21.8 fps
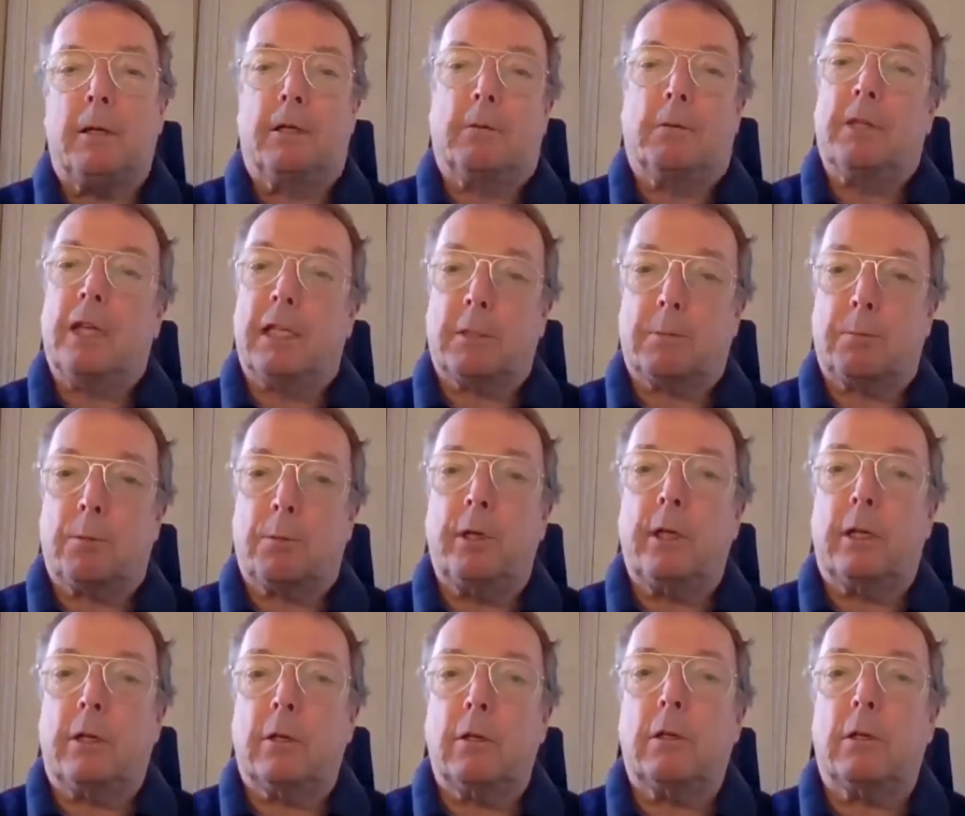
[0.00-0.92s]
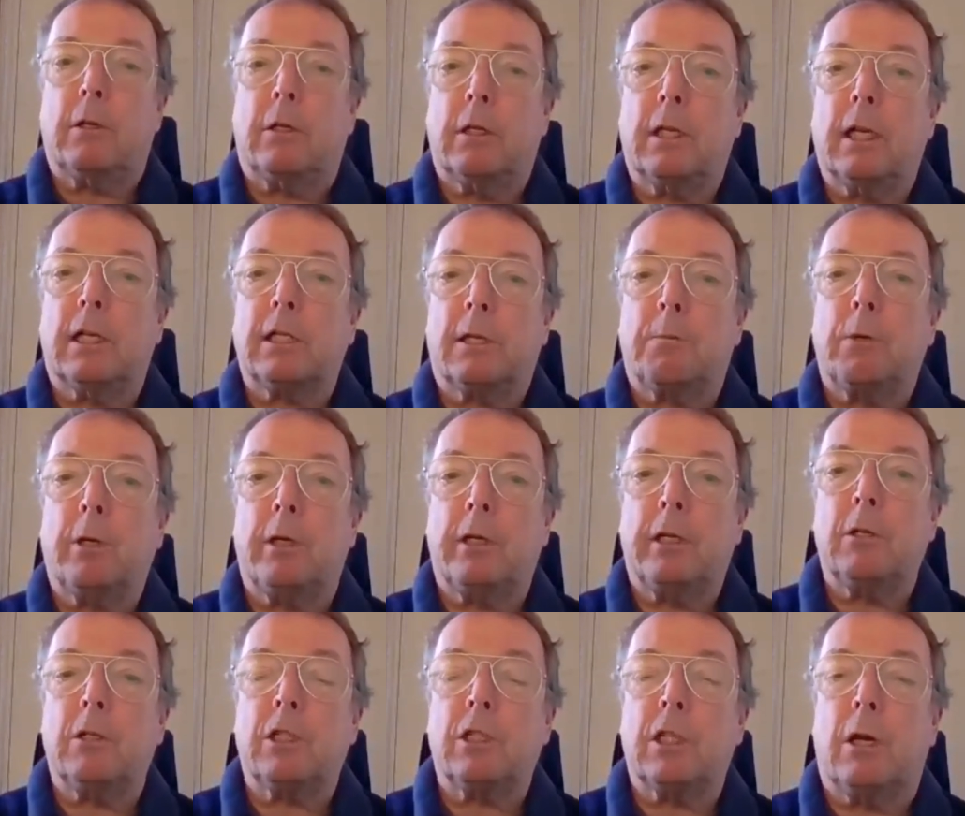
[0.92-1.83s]
That's pretty good. That's a
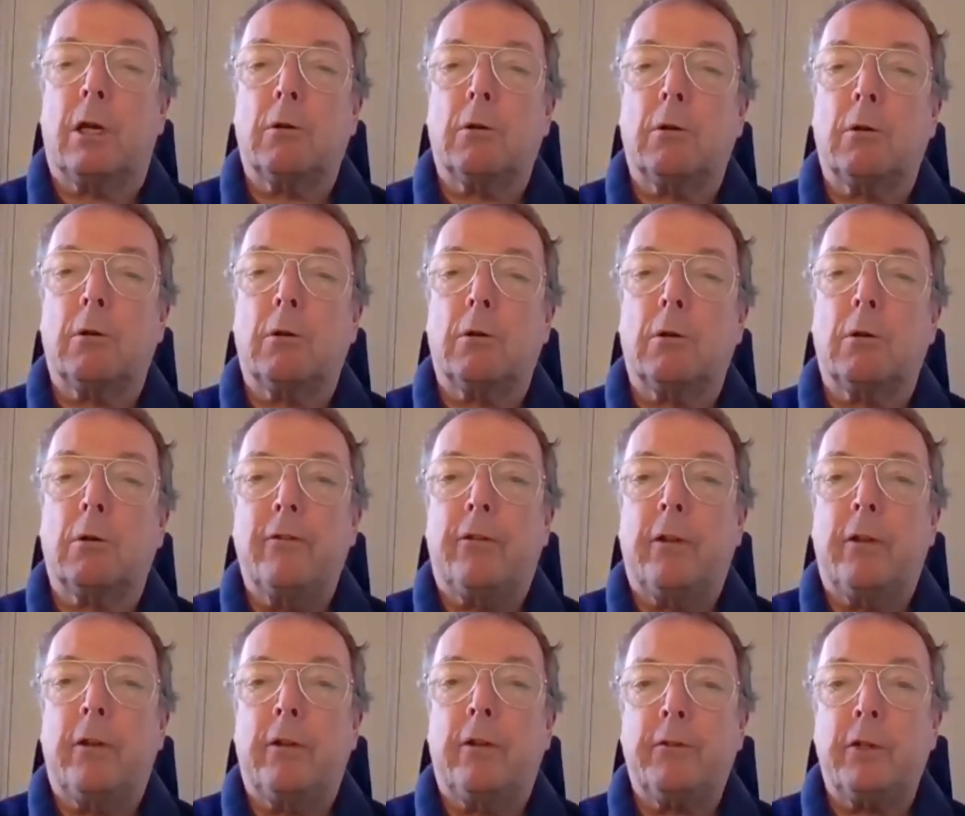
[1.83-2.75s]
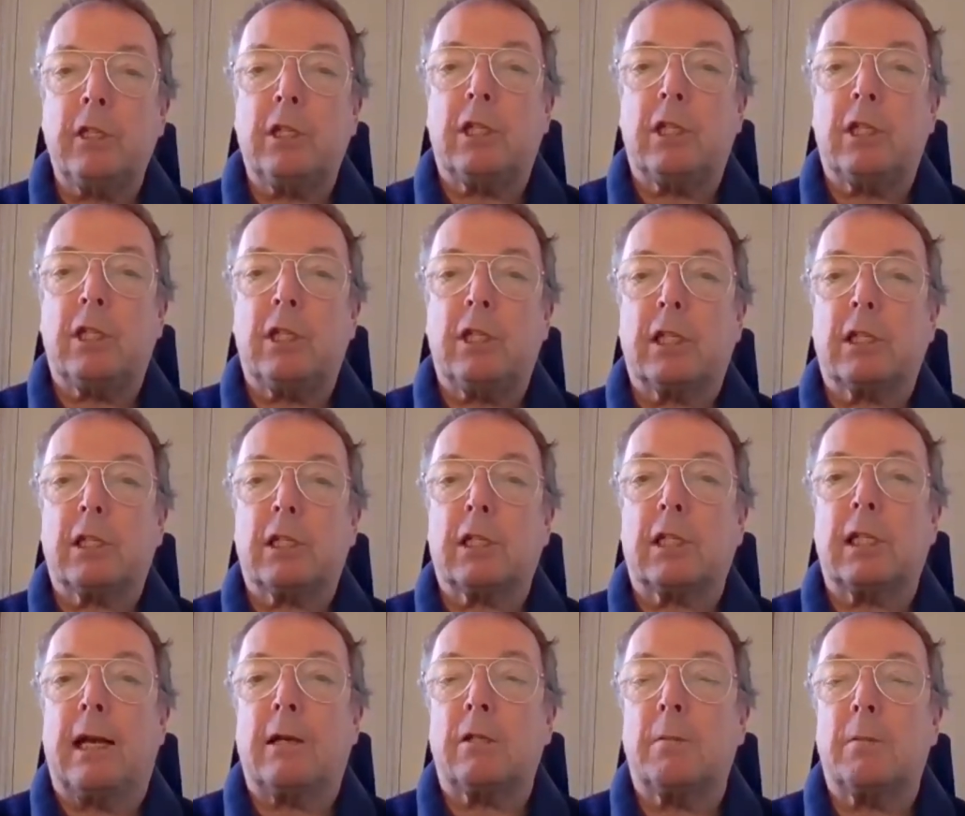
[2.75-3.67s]
pretty good total.
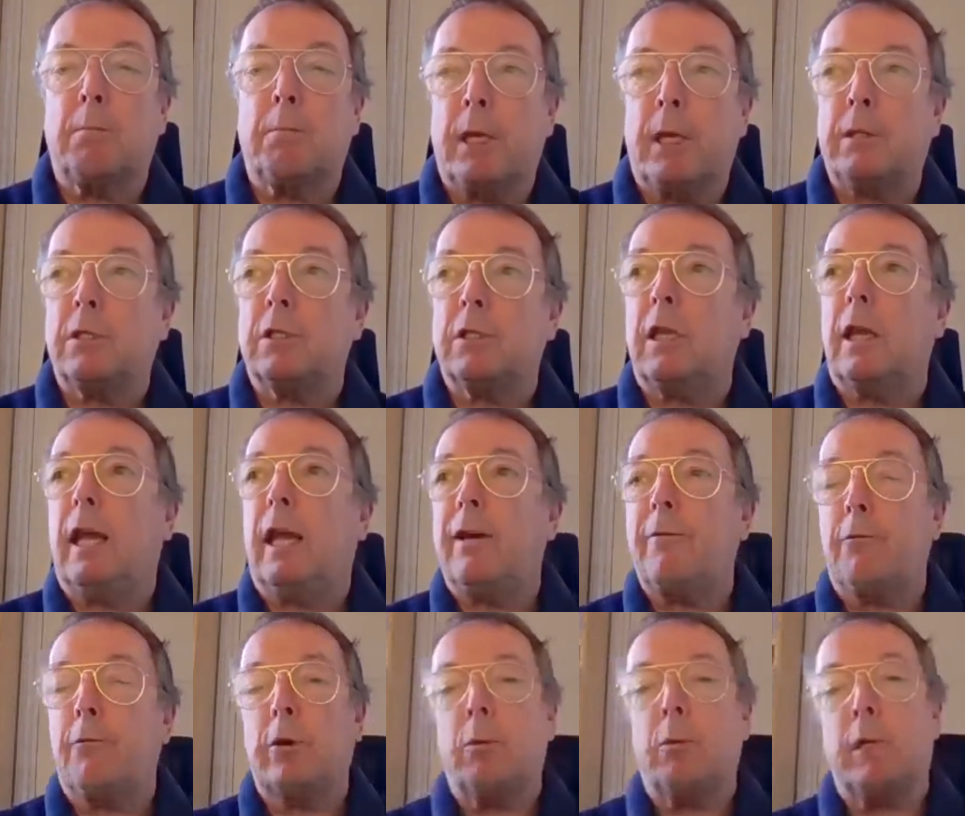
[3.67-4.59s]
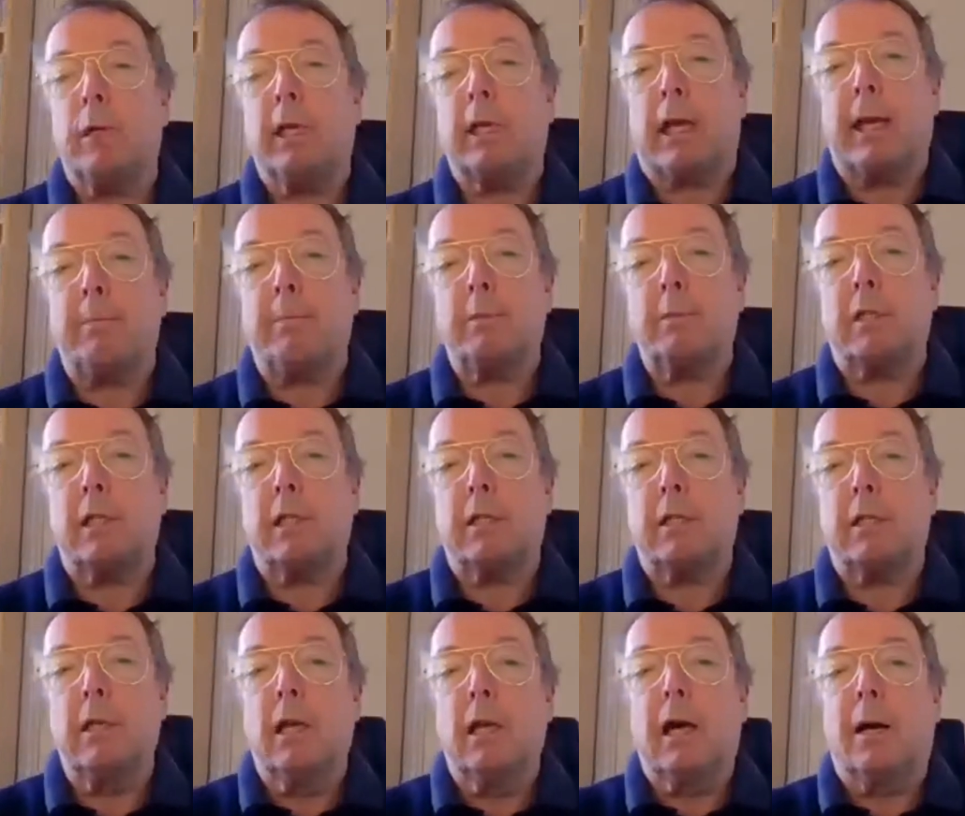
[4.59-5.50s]
56,000 bins every week
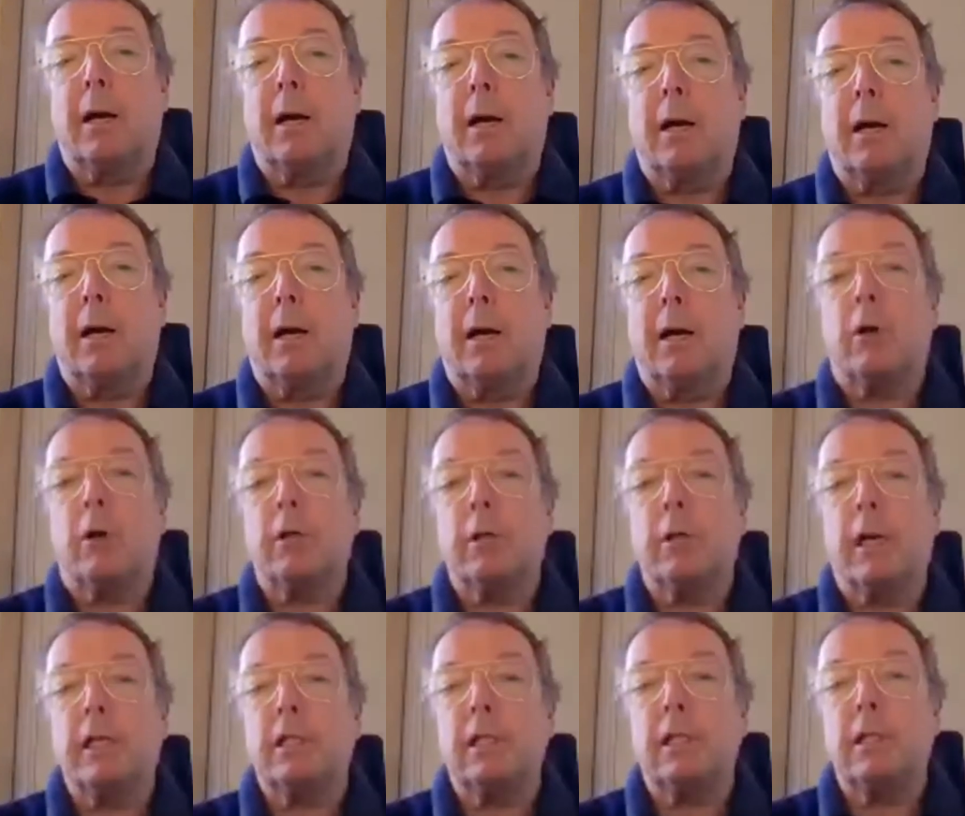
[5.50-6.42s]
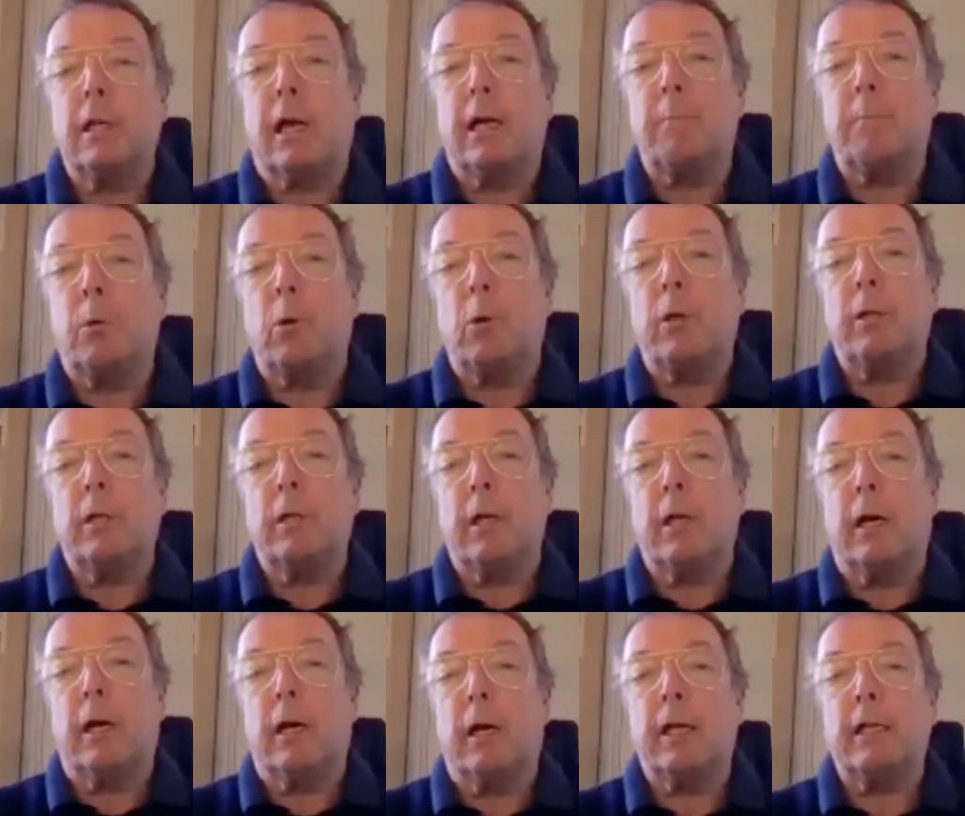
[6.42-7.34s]
emptied are at
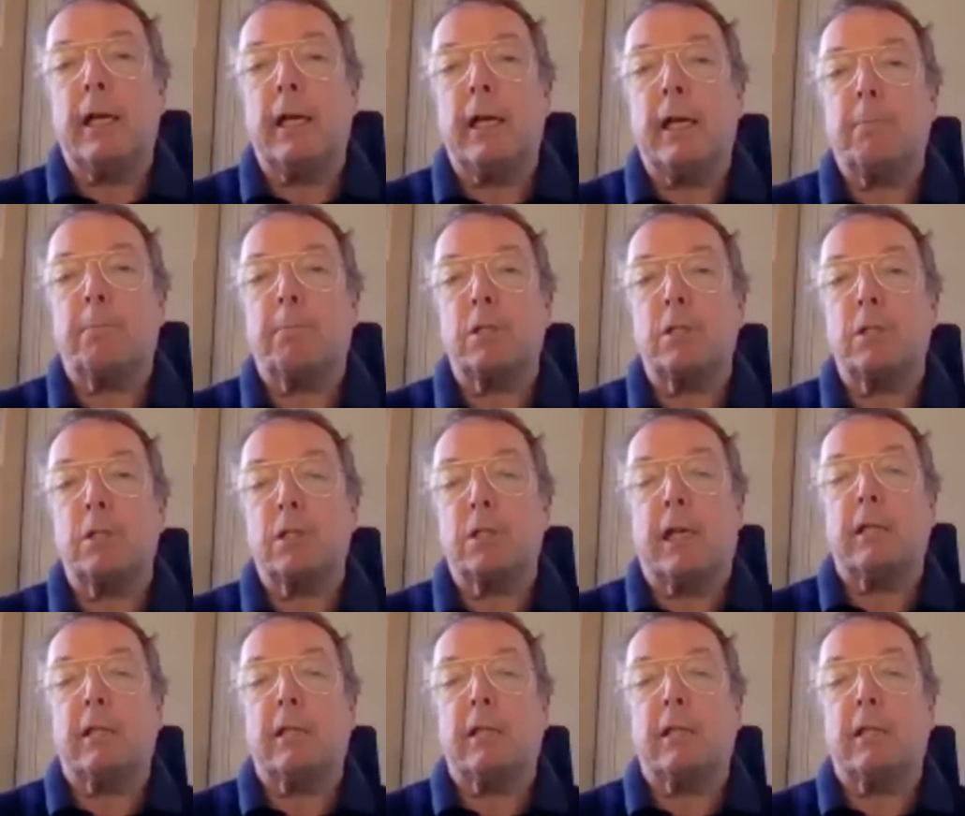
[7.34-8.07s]
99.98%.